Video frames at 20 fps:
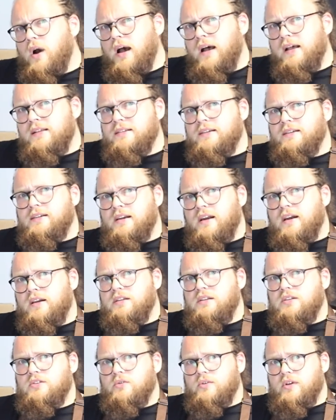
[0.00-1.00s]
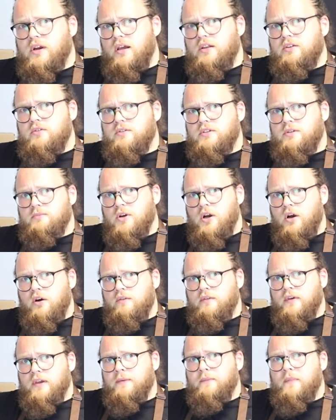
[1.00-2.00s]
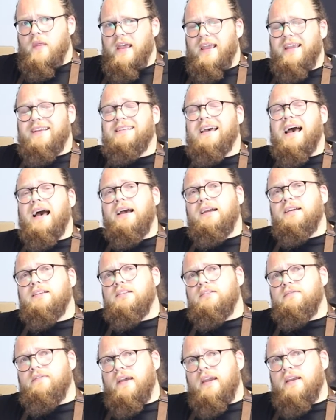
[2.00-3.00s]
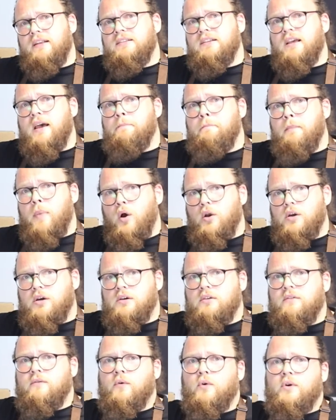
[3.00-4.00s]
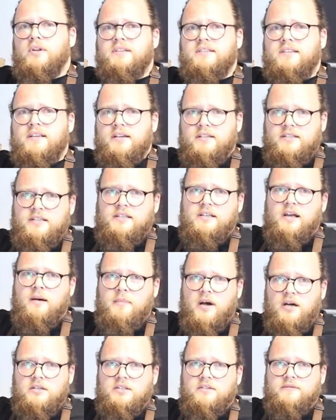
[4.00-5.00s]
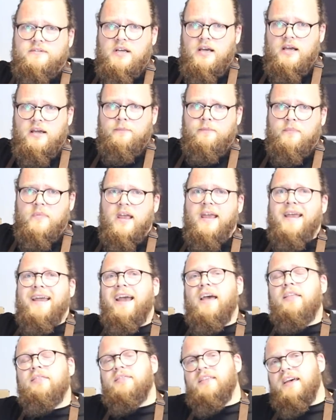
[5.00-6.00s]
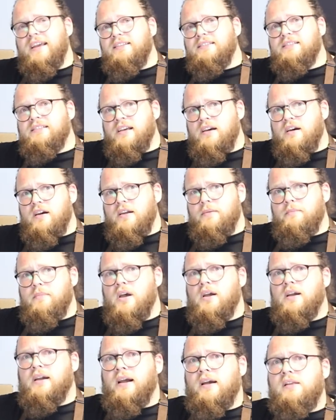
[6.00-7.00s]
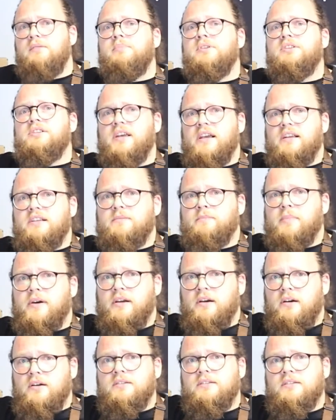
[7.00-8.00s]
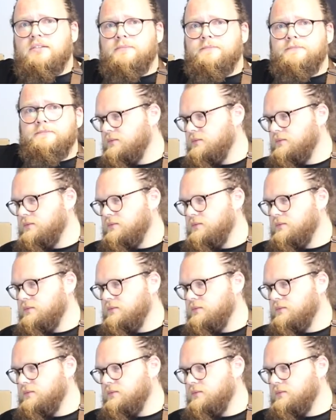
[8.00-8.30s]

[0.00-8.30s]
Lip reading: ask a grinder to grind you some coffee, it activates a motor for a certain amount of time, and that time can be changed by us.